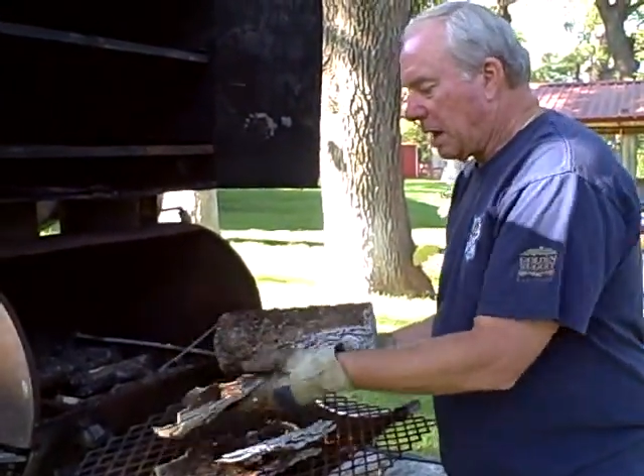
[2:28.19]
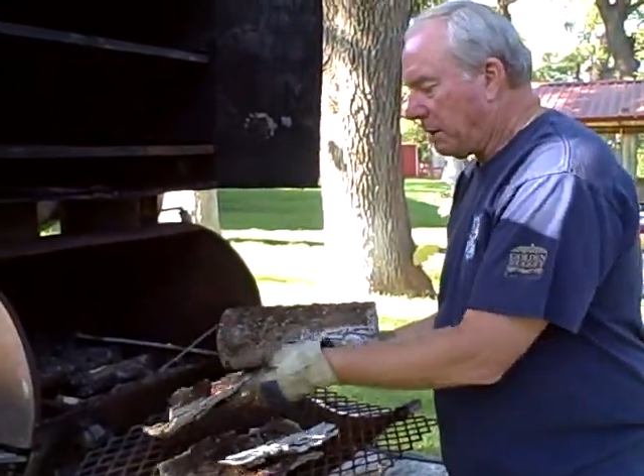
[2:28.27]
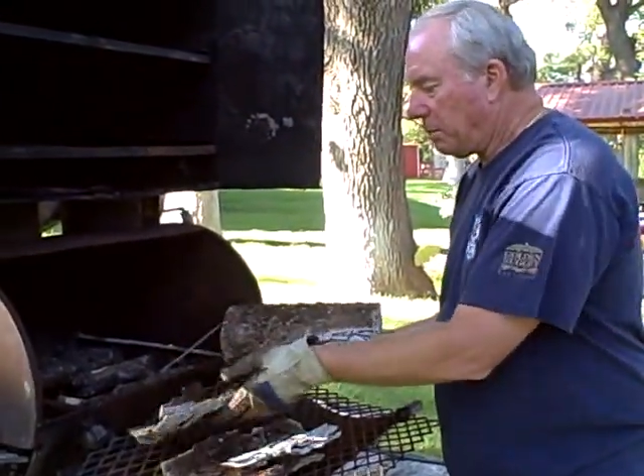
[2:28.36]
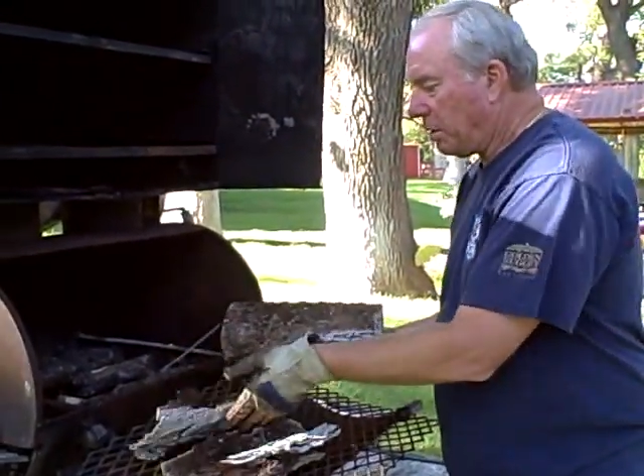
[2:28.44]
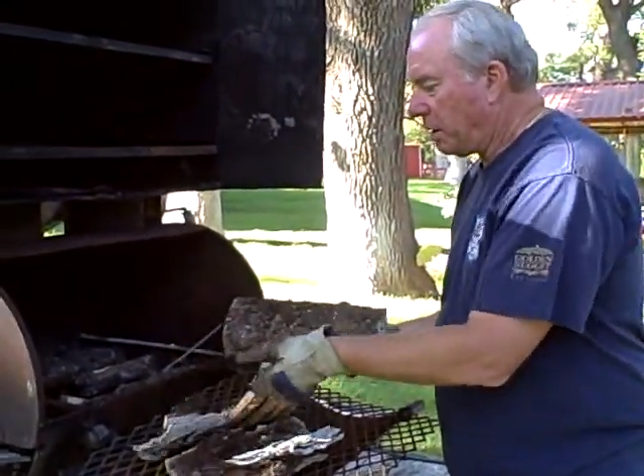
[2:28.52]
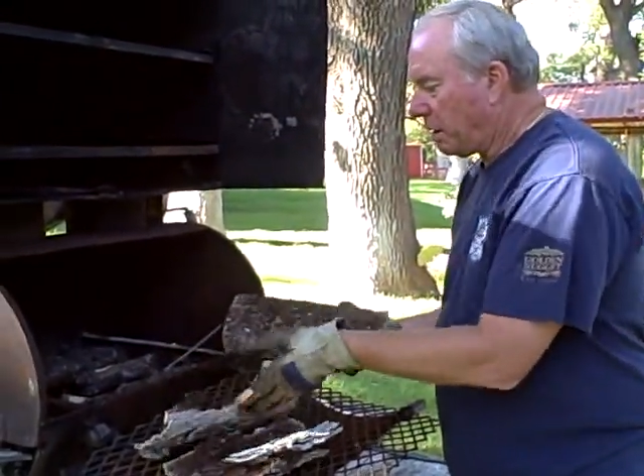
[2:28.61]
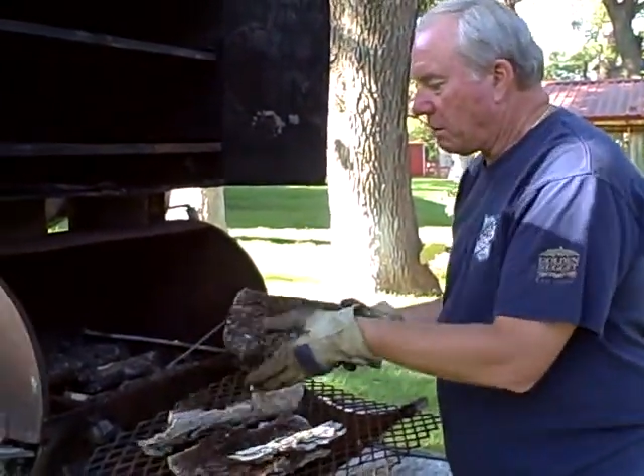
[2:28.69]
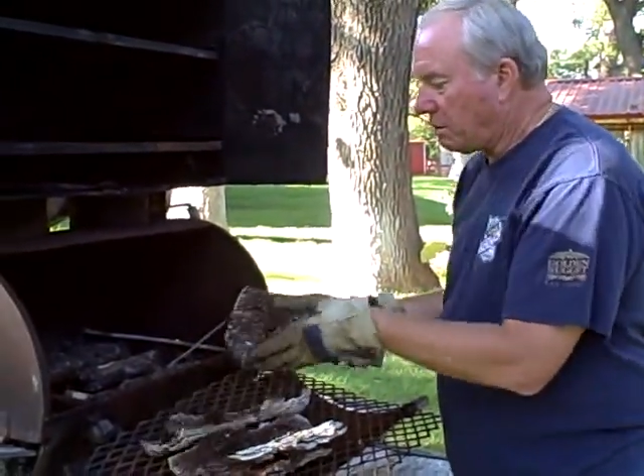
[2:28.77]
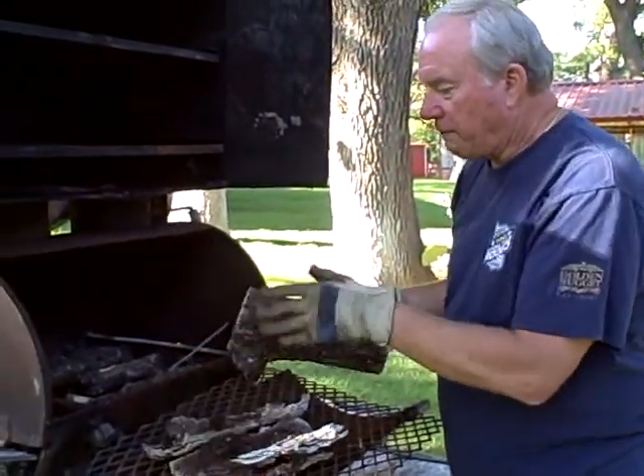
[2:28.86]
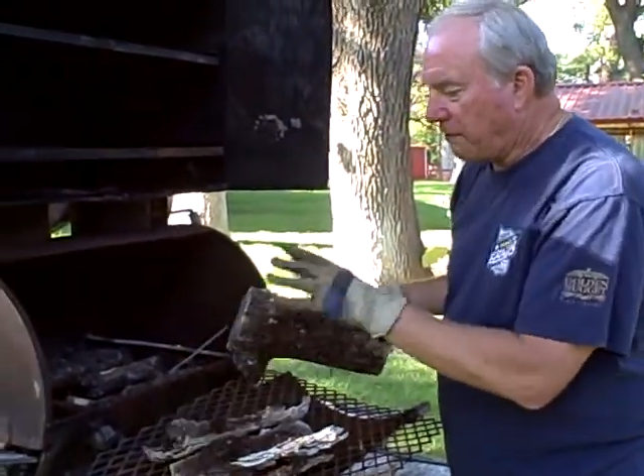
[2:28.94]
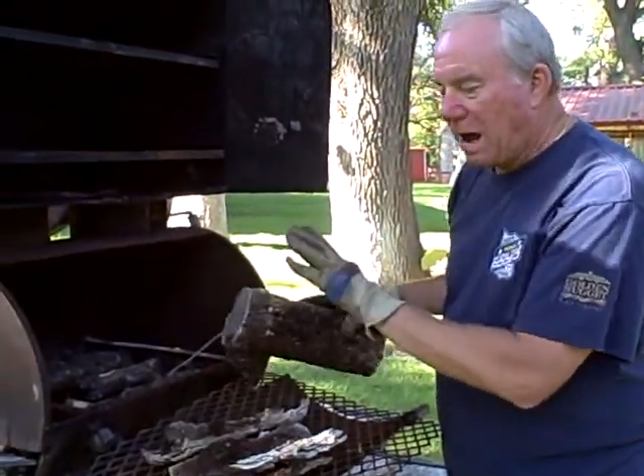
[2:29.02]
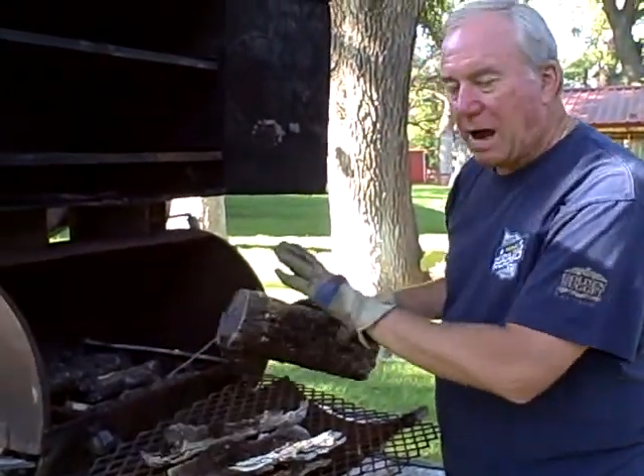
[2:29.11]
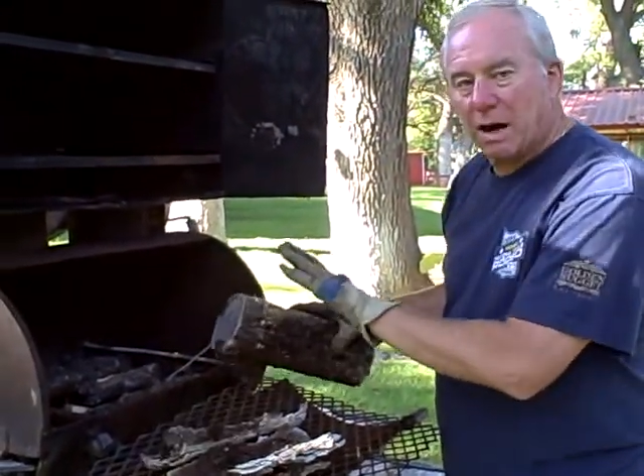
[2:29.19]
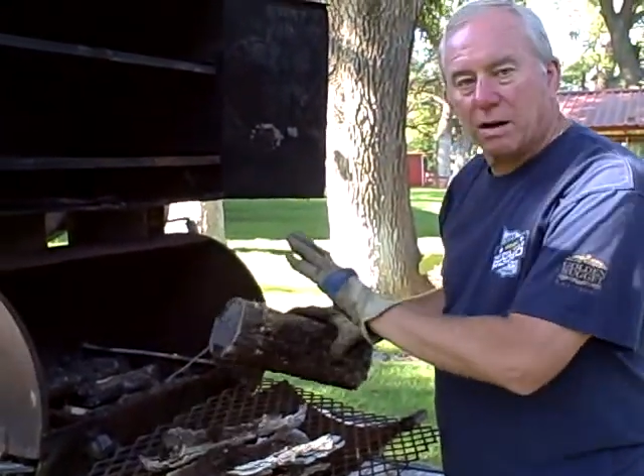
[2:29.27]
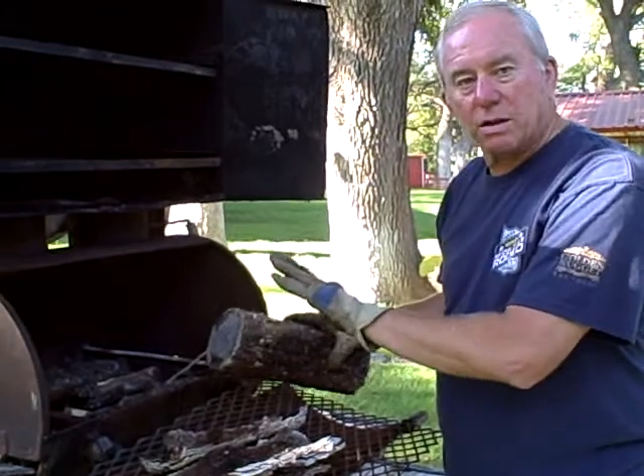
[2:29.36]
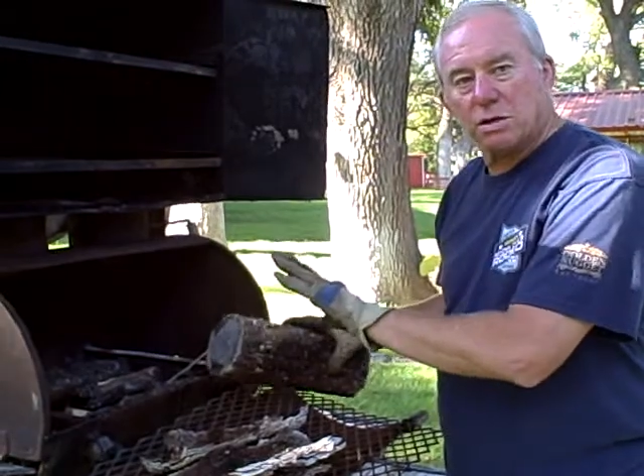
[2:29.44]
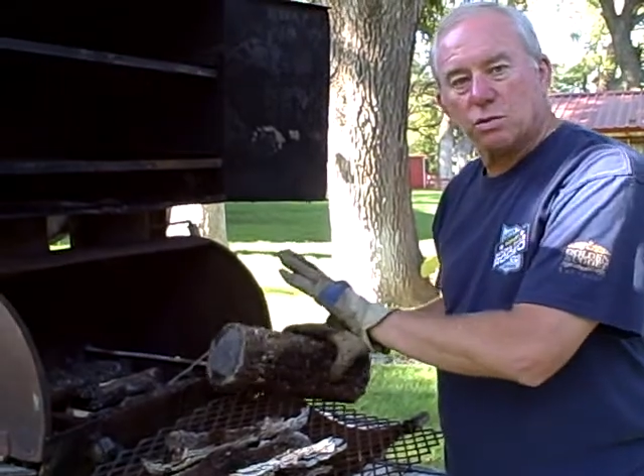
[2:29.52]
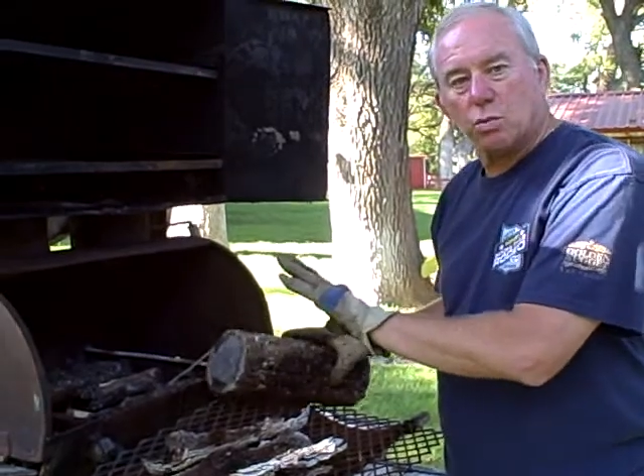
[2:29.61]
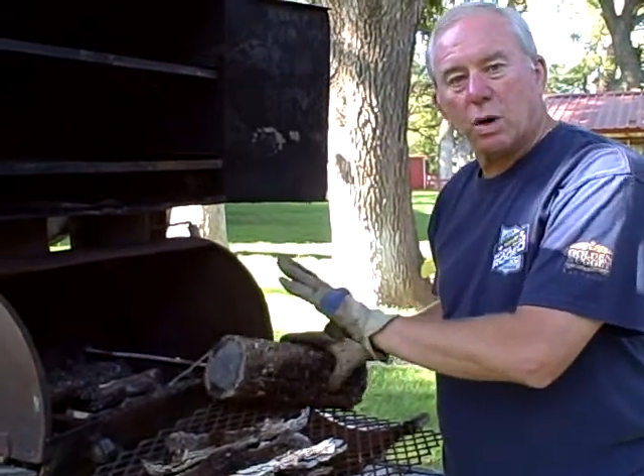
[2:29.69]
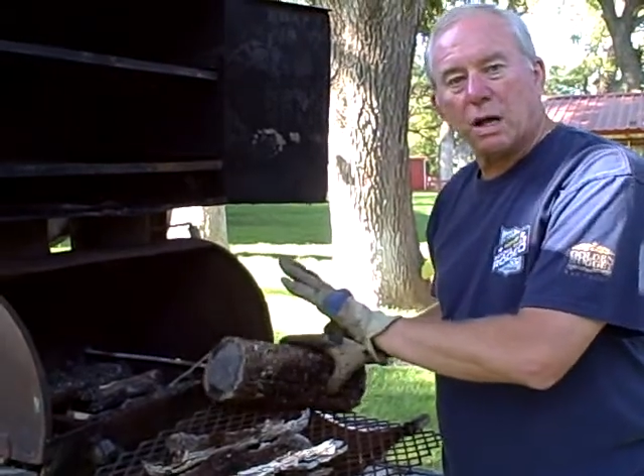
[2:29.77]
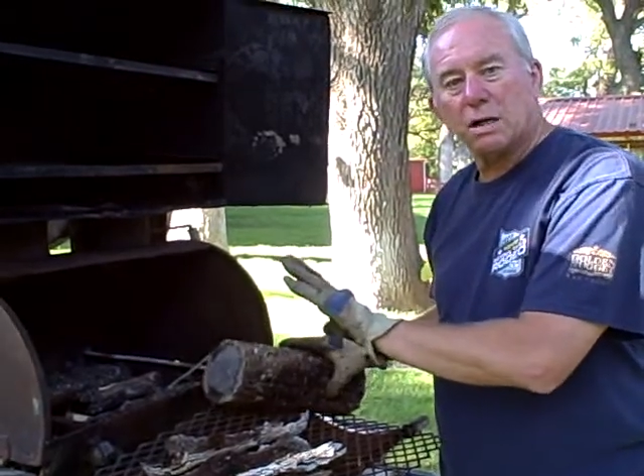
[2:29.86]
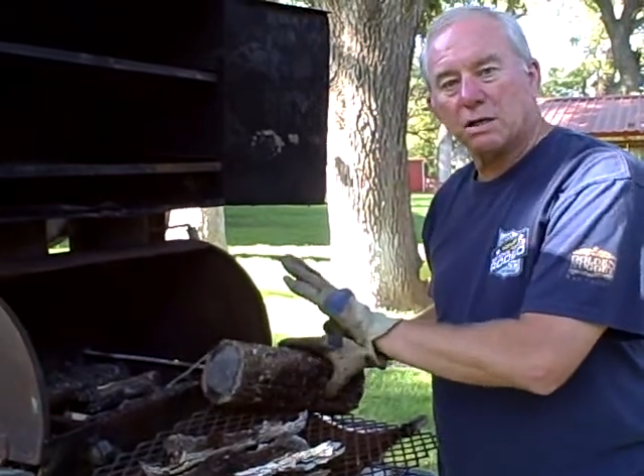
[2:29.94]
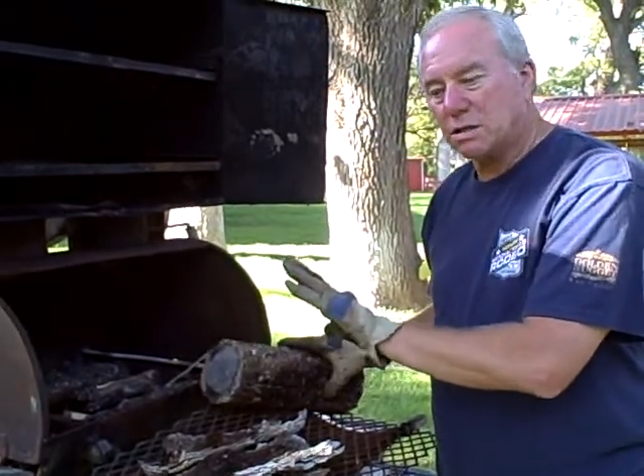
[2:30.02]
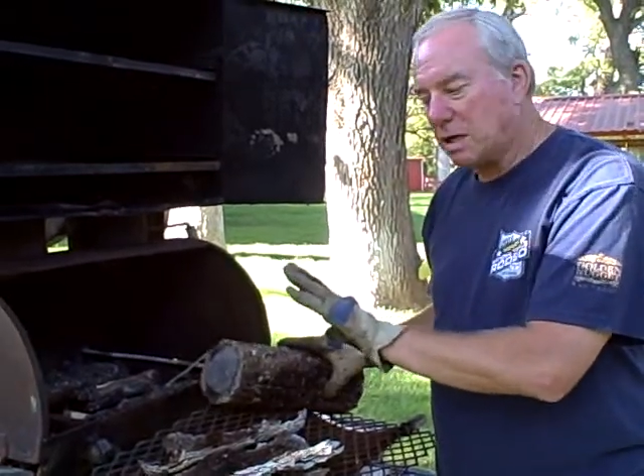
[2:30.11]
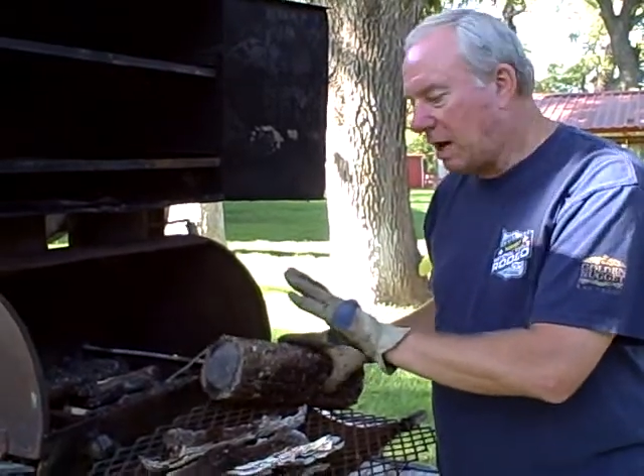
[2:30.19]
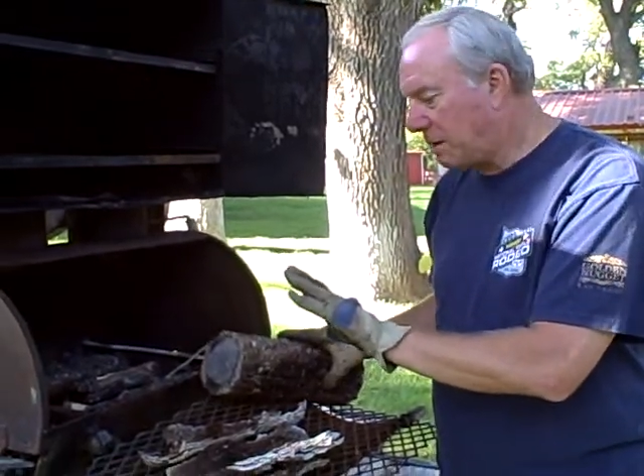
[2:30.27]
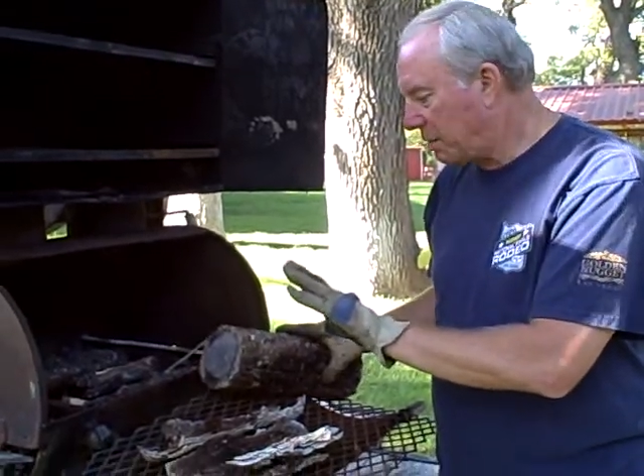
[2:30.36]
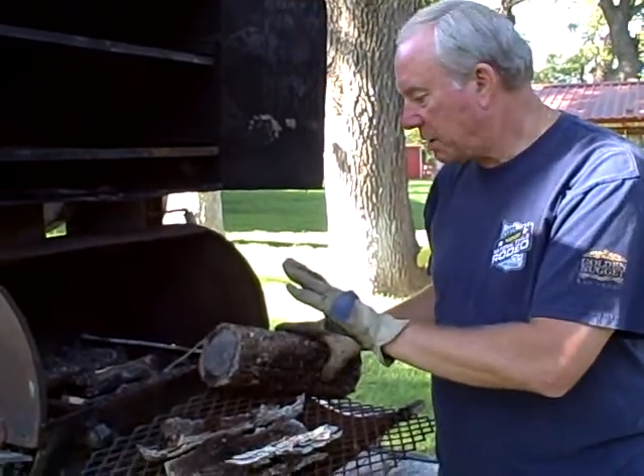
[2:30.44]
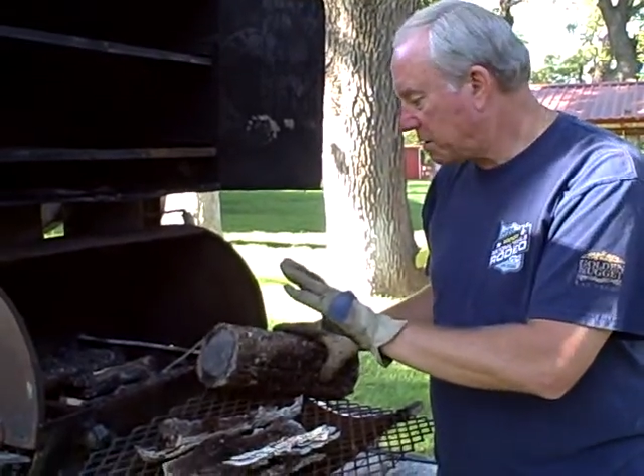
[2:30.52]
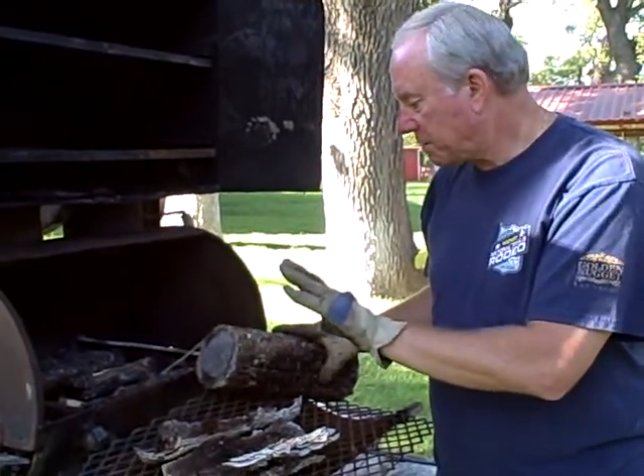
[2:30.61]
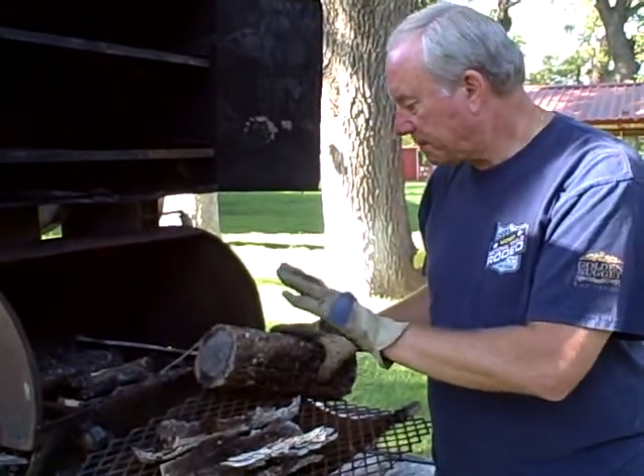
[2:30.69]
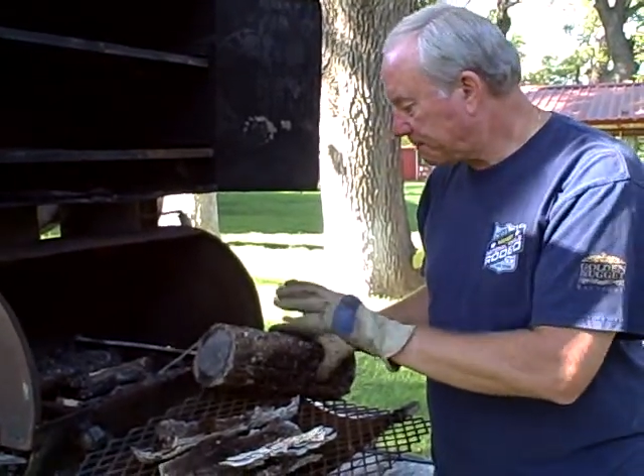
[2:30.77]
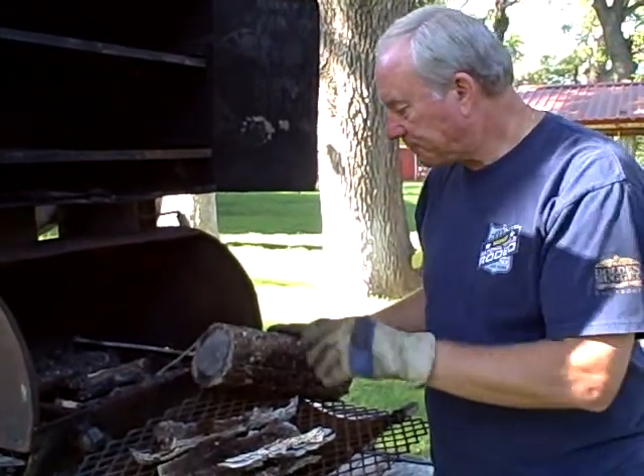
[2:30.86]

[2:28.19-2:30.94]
and put it on a fire that's well established,